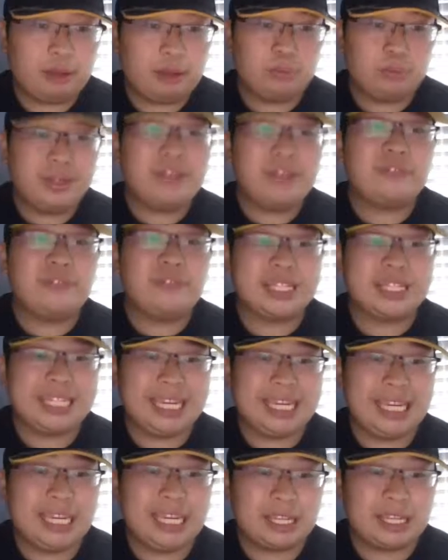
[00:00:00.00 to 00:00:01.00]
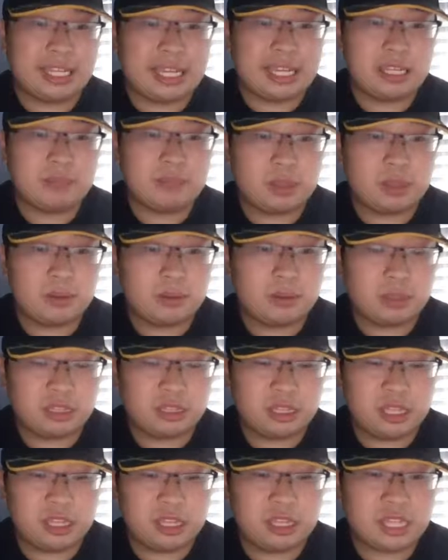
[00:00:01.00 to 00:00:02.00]
Week 15 against the
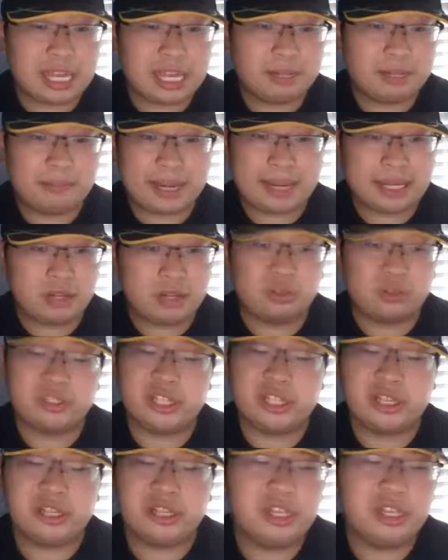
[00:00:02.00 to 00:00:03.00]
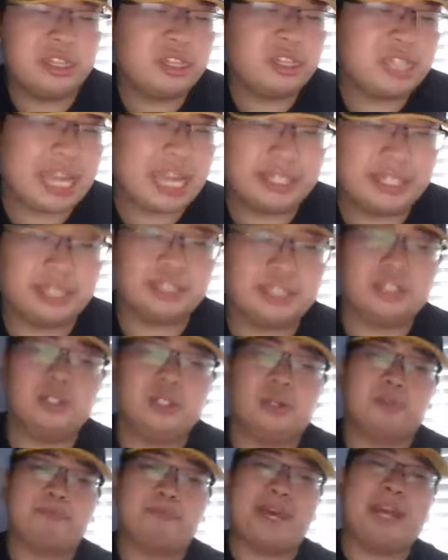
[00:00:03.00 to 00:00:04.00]
Cincinnati Bengals in Cincinnati.
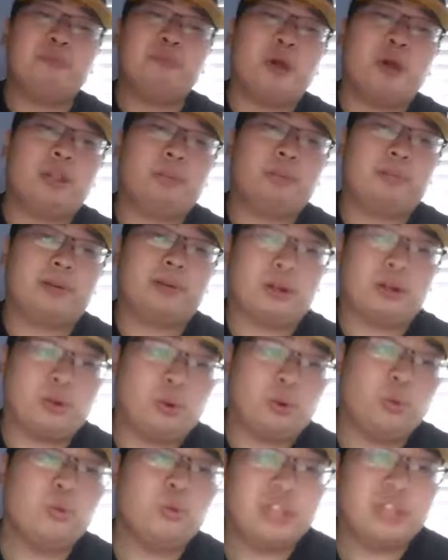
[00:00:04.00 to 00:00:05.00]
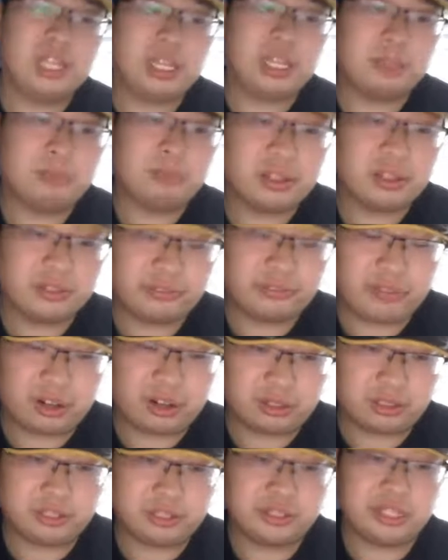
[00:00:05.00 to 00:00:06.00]
Dude, Ben Roethlisberger owns these
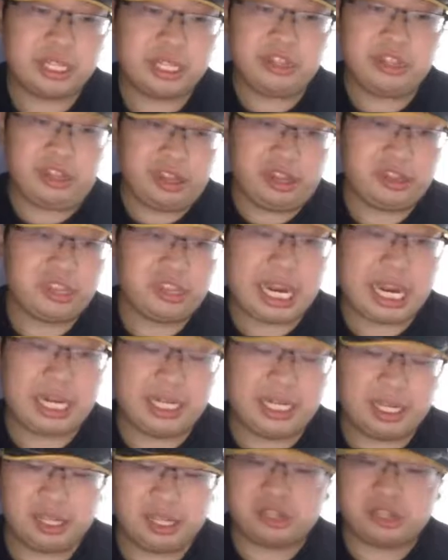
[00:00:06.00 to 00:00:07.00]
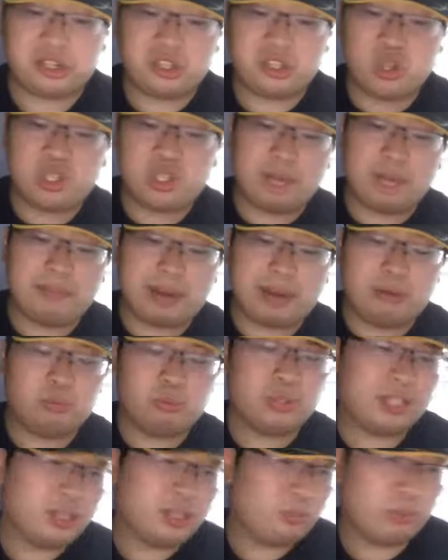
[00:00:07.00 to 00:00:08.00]
motherfuckers in Cincinnati. There's no doubt about
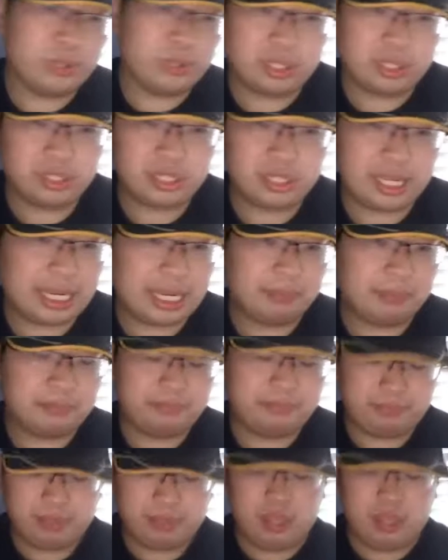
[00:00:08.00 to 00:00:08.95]
we're going to win this game.